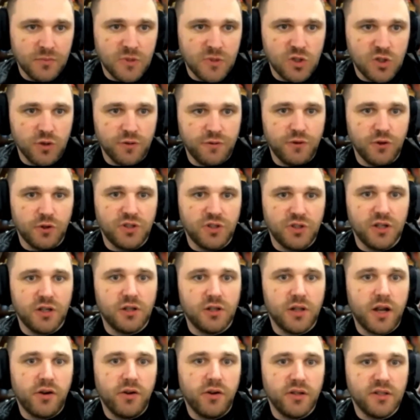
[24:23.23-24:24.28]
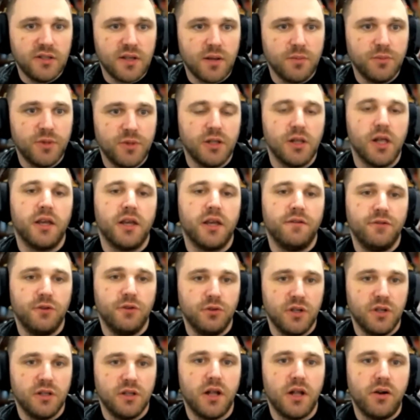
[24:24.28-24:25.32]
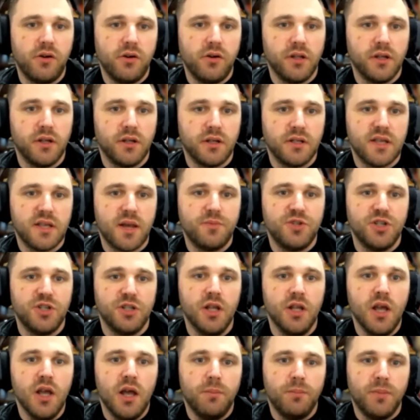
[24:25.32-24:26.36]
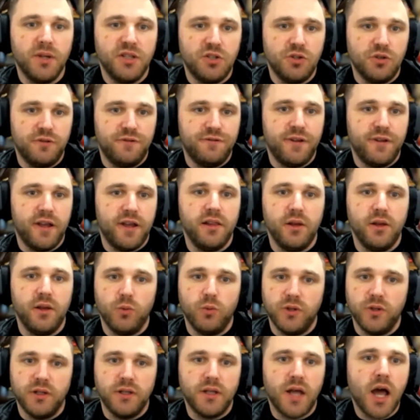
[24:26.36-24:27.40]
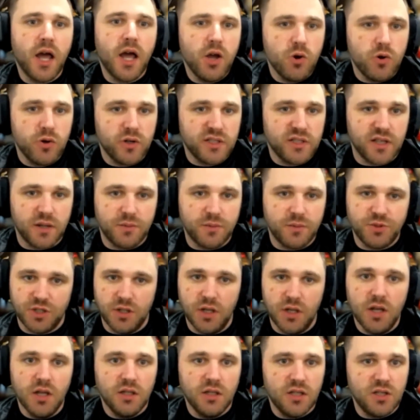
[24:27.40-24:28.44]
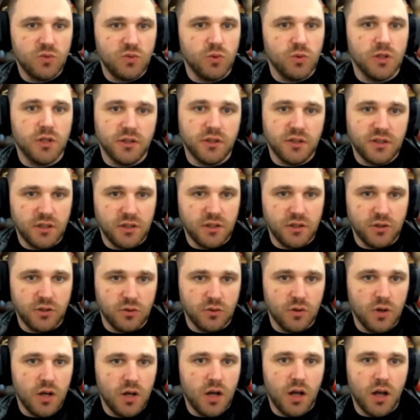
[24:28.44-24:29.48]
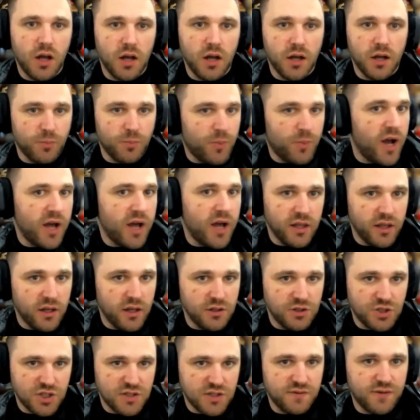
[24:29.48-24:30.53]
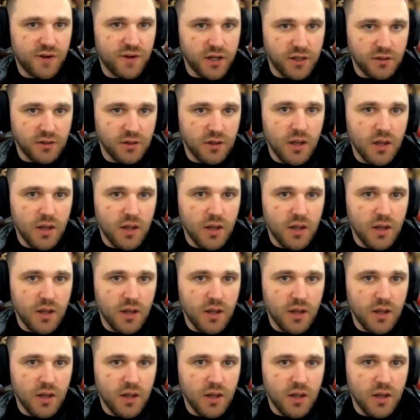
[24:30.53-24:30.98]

So if you're declaring something, like if you're declaring exception, but you're failing with an IO exception, this will continue compiling just fine.